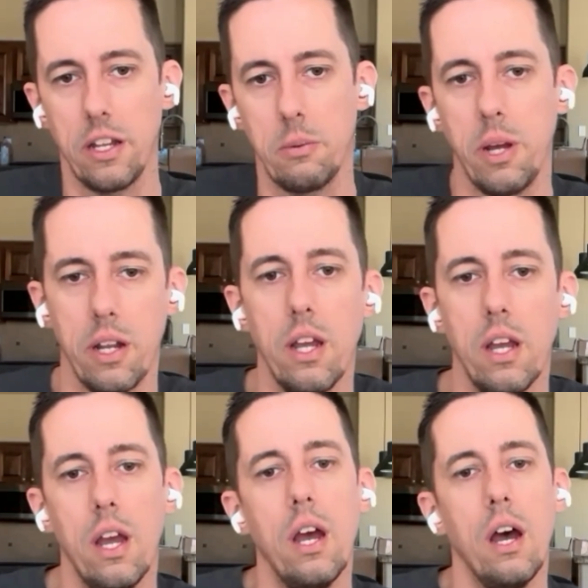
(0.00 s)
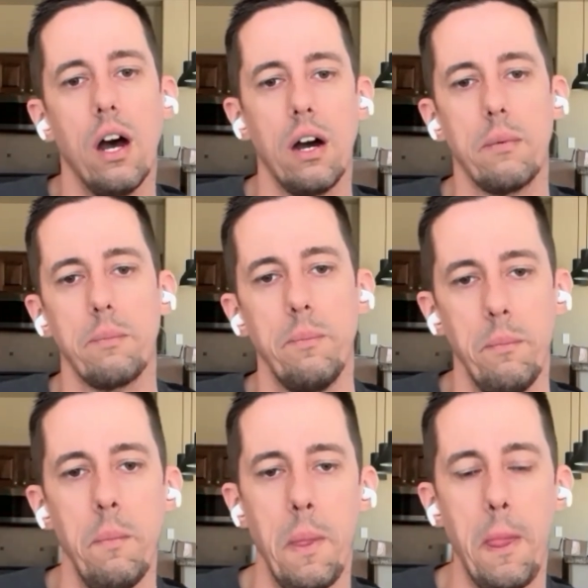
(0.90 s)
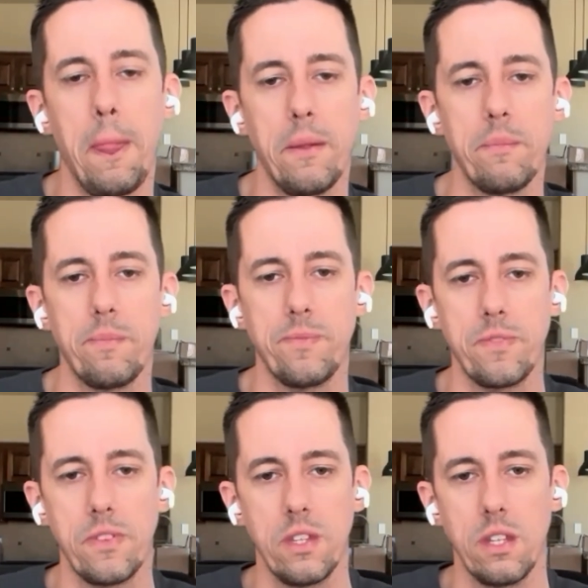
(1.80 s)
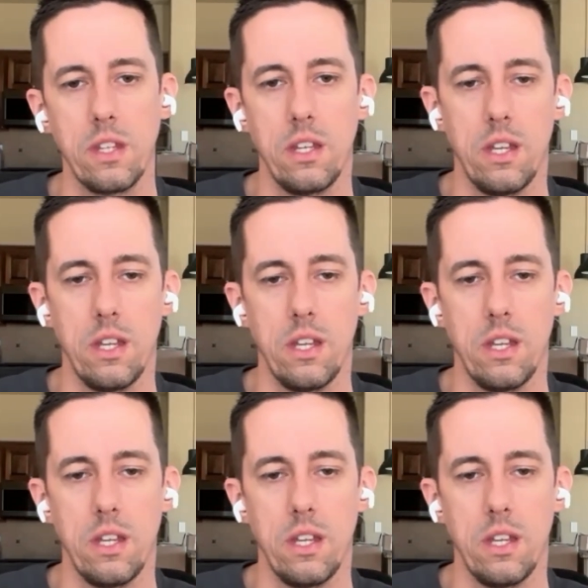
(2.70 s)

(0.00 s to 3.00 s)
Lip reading: Yeah, websites is really what I was most interested in.